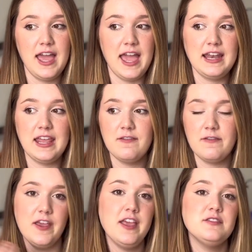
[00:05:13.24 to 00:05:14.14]
and it
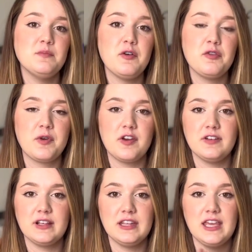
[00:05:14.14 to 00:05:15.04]
fit his mouth
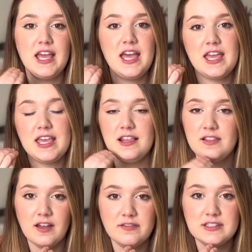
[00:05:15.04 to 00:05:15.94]
perfectly. He
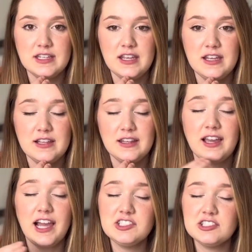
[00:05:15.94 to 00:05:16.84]
loves it. Like,
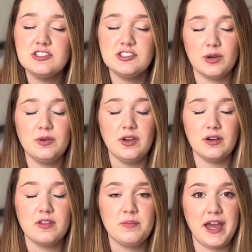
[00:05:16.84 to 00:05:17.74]
I should show y'all
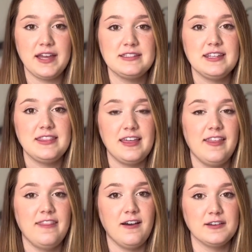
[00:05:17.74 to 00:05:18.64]
the passy that
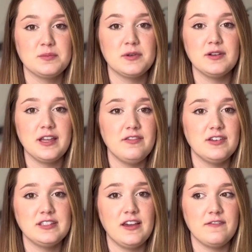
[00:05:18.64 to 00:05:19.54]
the hospital gave
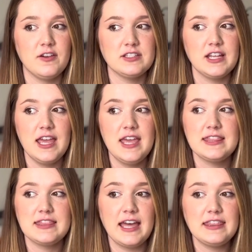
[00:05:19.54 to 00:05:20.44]
us at first.
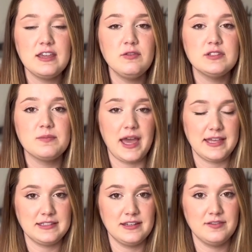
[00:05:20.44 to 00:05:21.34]
That thing was
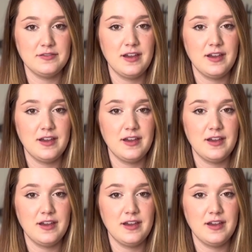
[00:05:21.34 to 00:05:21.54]
massive.